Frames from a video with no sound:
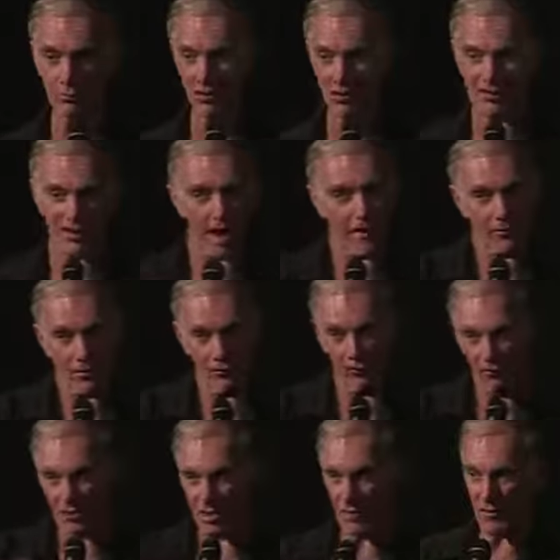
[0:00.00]
each have
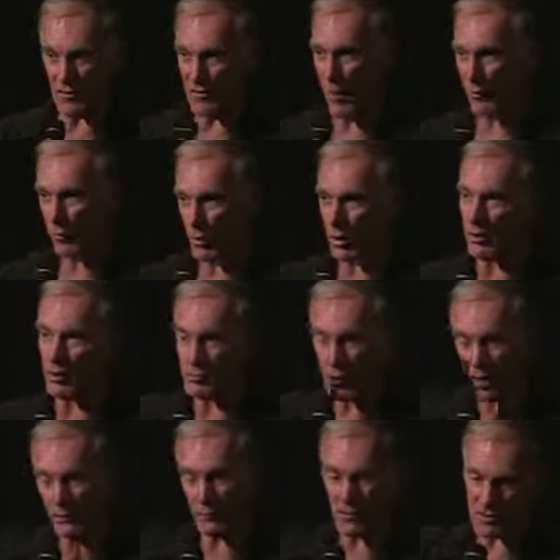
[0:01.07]
a TV network and
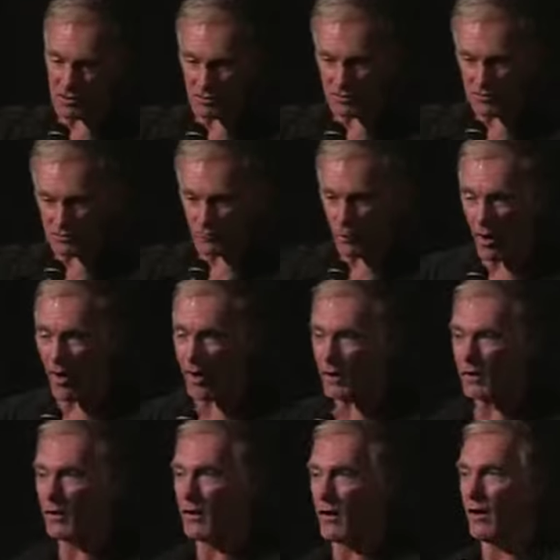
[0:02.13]
make features as
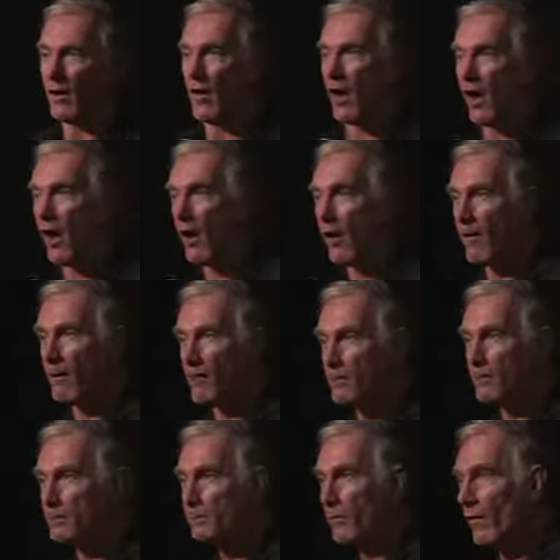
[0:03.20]
well.
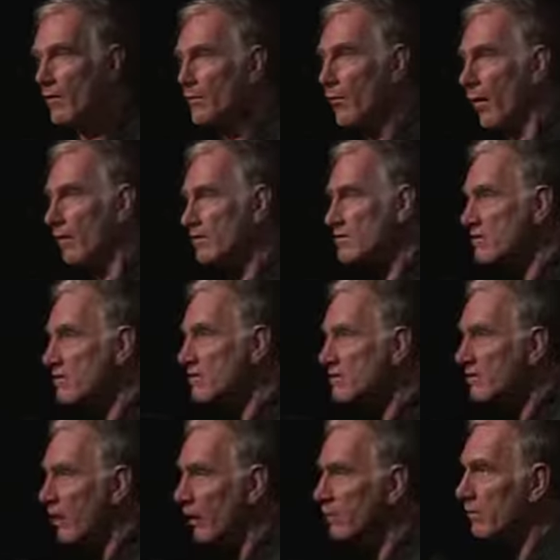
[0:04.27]
But
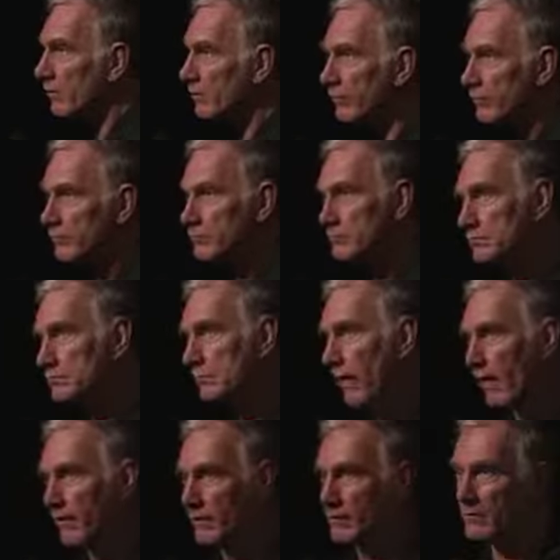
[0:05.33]
it's kind of
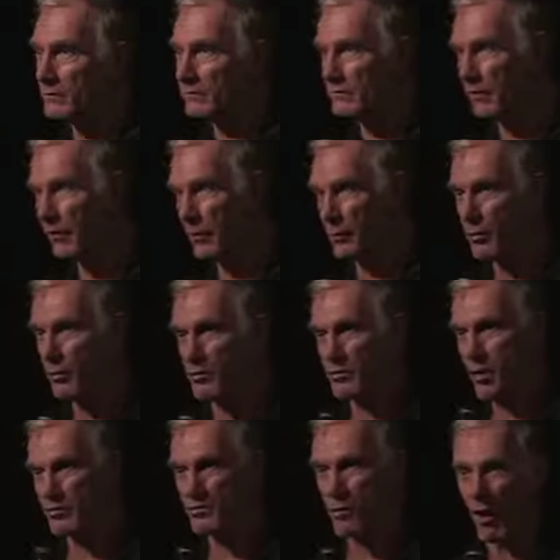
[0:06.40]
like Philippine
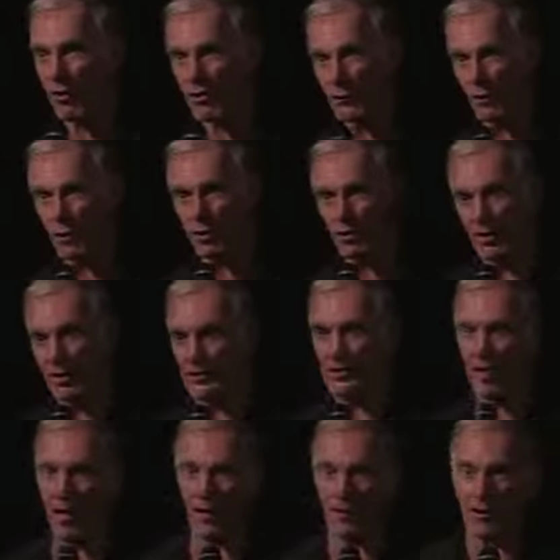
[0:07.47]
Goes Bollywood
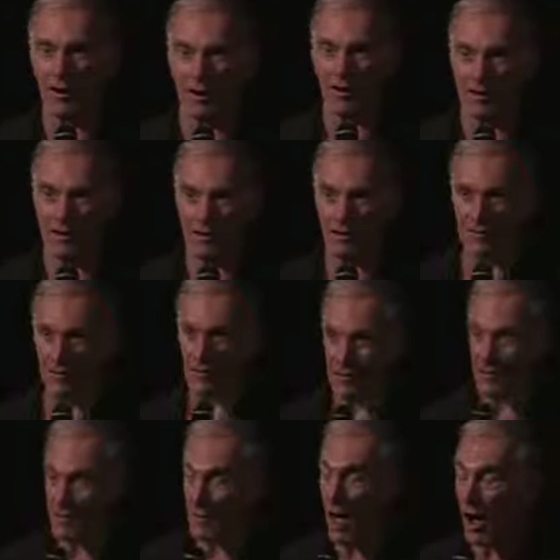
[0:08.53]
in that
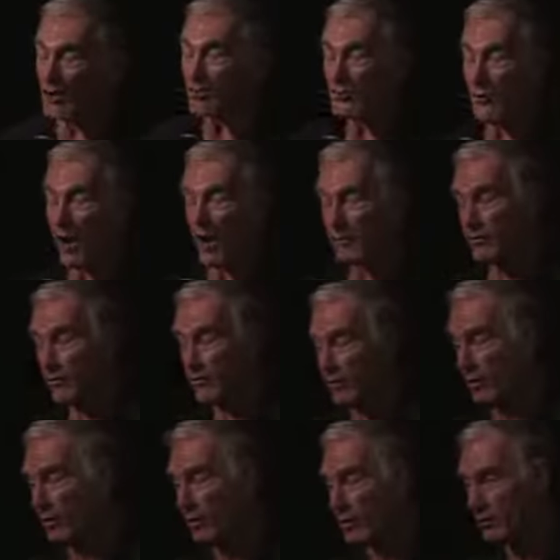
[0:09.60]
the contract that
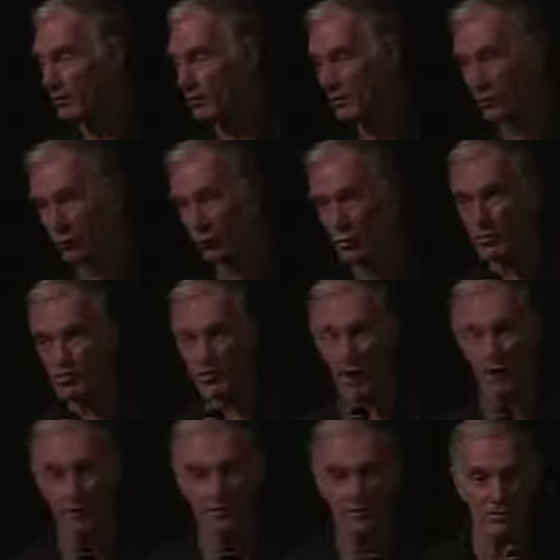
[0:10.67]
the crew
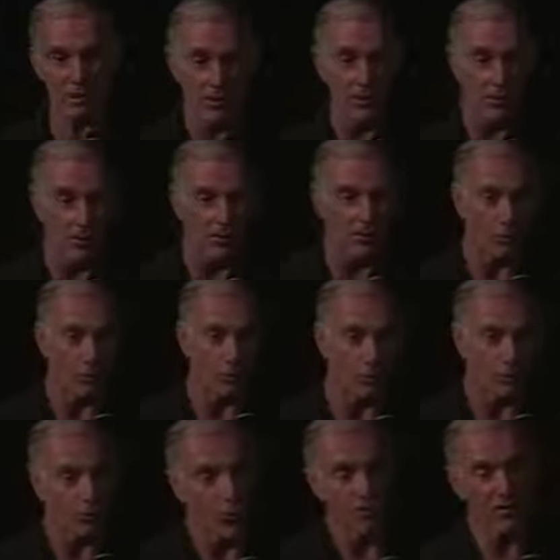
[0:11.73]
signs is to
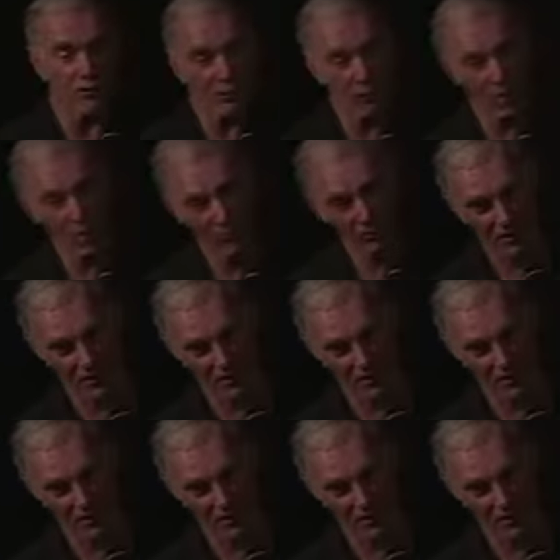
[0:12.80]
work a 24-hour